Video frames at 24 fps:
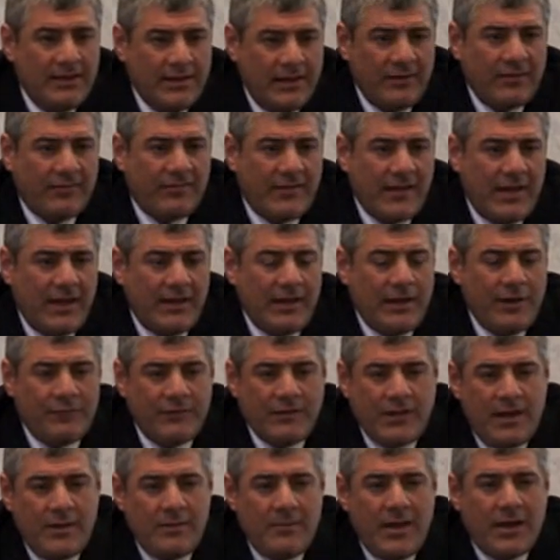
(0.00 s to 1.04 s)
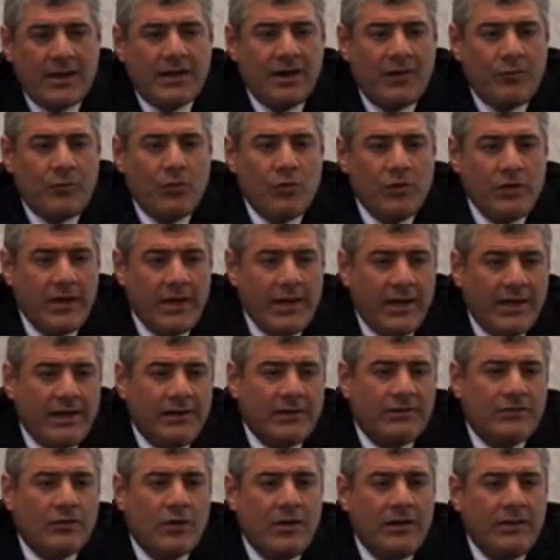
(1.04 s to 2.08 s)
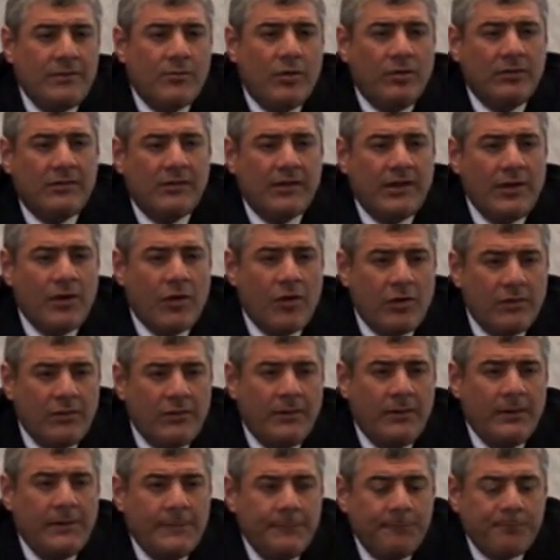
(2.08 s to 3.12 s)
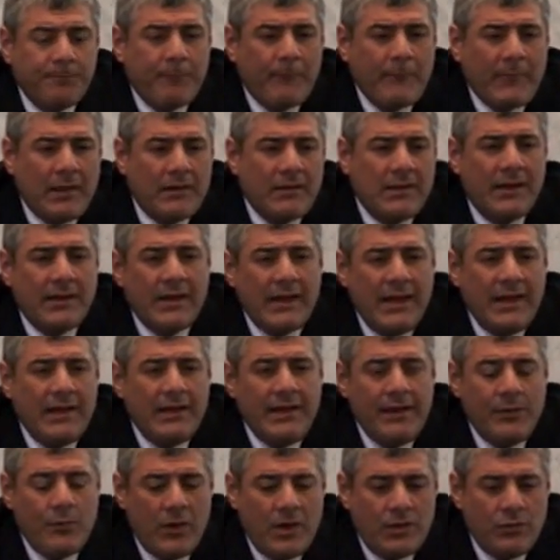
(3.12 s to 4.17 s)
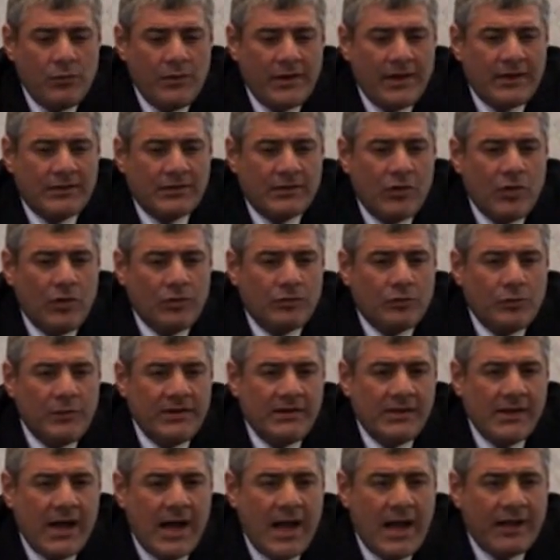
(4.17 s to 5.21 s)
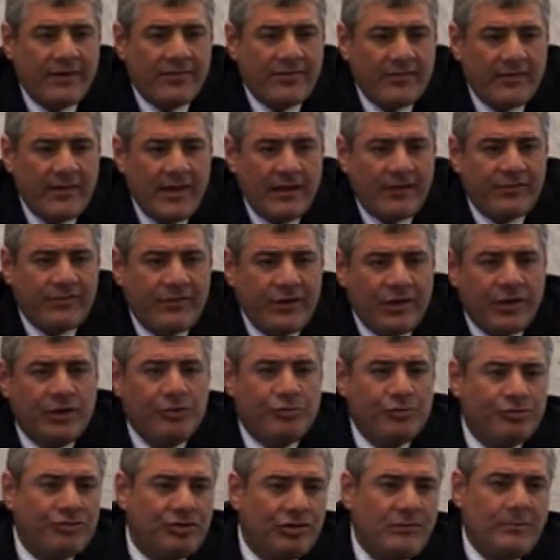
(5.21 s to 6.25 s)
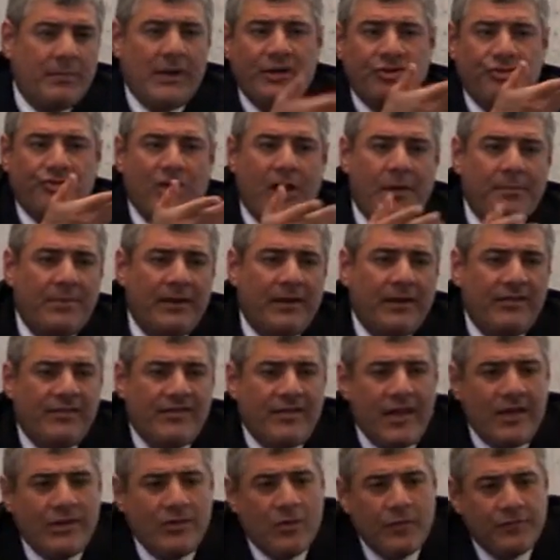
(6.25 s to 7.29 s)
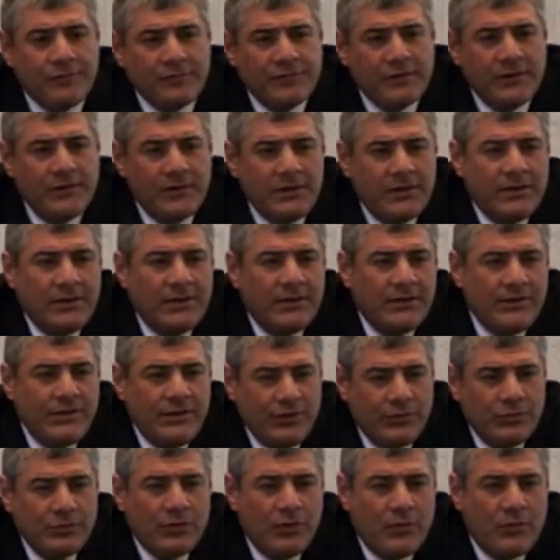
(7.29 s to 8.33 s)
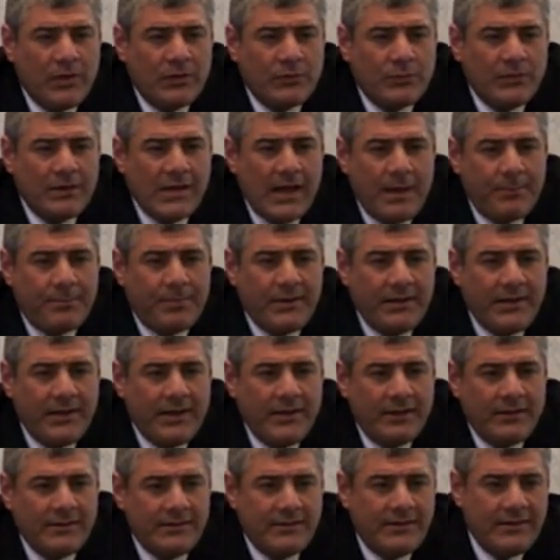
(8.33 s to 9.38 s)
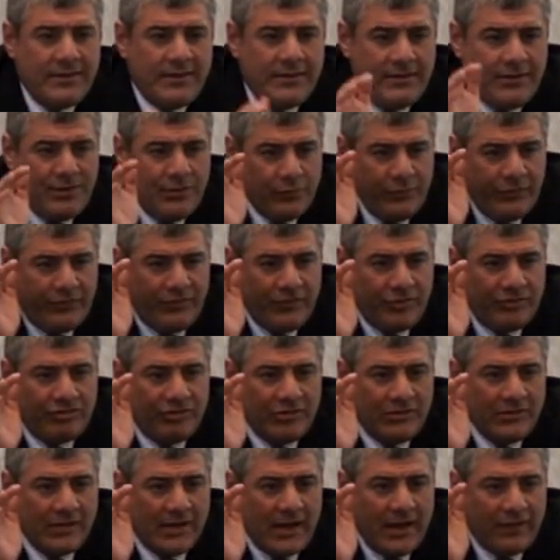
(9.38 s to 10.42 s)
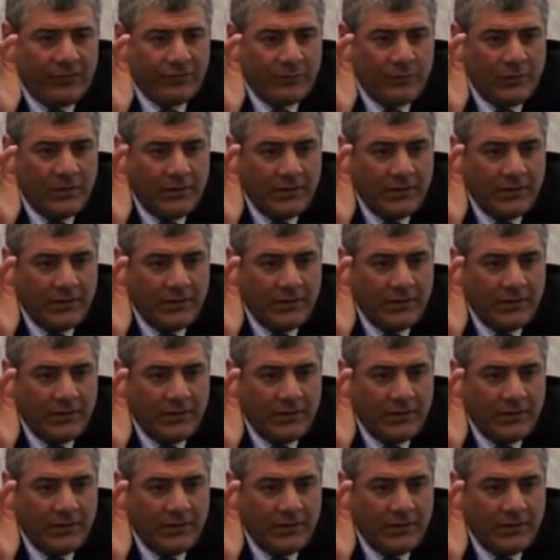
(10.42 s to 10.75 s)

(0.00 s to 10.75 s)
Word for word: You understand? If they make a rule here in, in Montreal that anyone who get caught with drugs, execution by chopping his head off. Do you know what would happen here? The usage in drugs